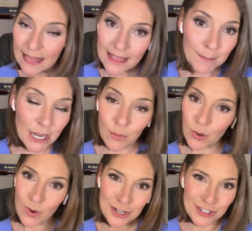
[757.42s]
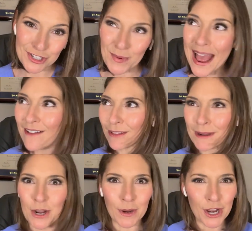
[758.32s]
Let me know what questions you have. Let me
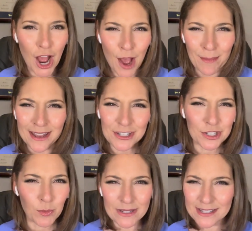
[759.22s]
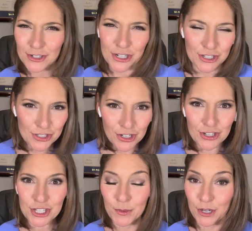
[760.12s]
know what comments or what still
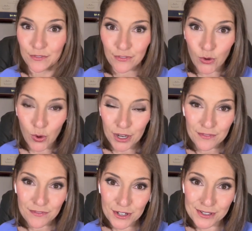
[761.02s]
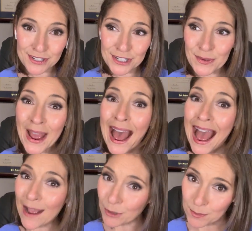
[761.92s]
concerns you or confuses you.
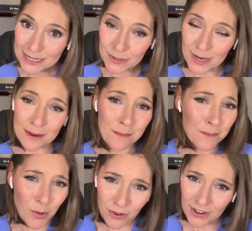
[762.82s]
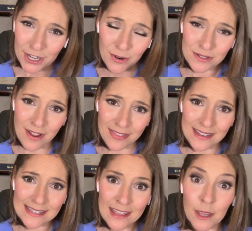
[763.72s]
I will be doing more videos on
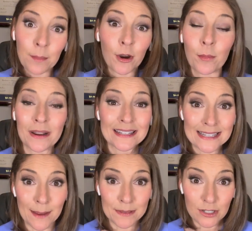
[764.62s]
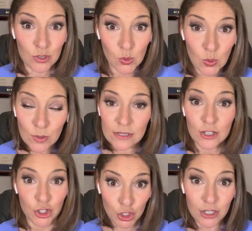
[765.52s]
this and the appropriate steps that schools
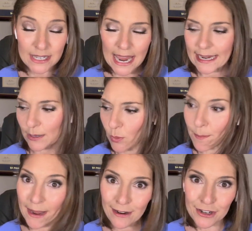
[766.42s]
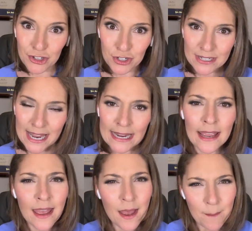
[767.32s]
should take and what parents should
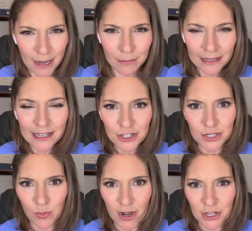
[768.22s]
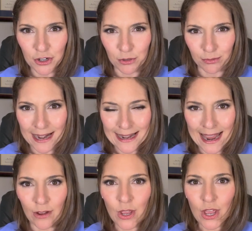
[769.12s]
take. But I really just wanted you to right
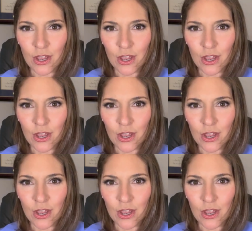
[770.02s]
now